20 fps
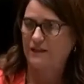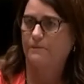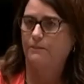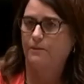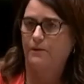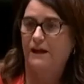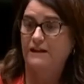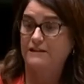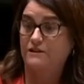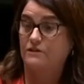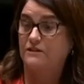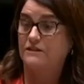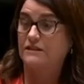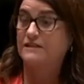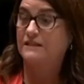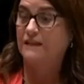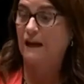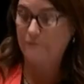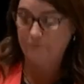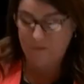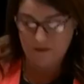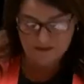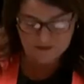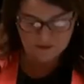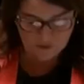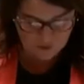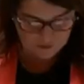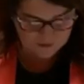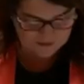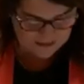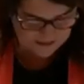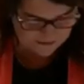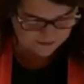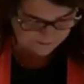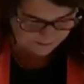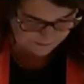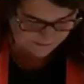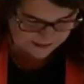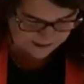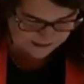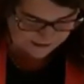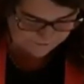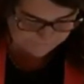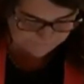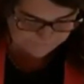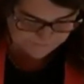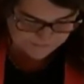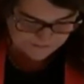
in place because this government has not done the planning.